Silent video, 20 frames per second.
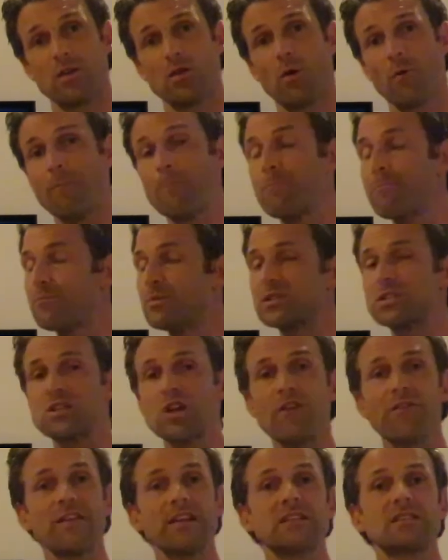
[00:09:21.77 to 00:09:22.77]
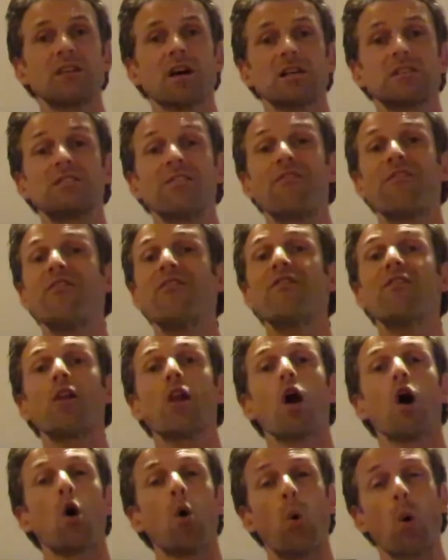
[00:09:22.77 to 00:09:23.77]
Your surfing starts to
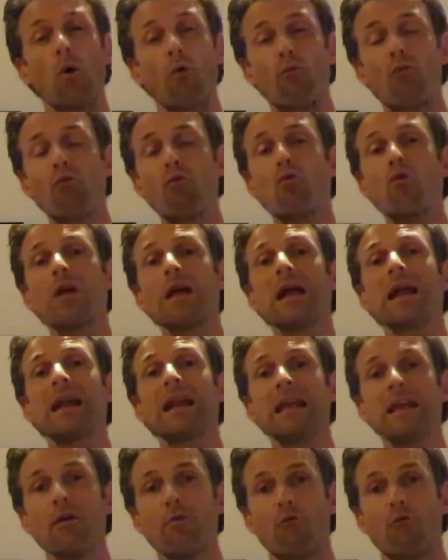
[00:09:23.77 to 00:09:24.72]
flow really,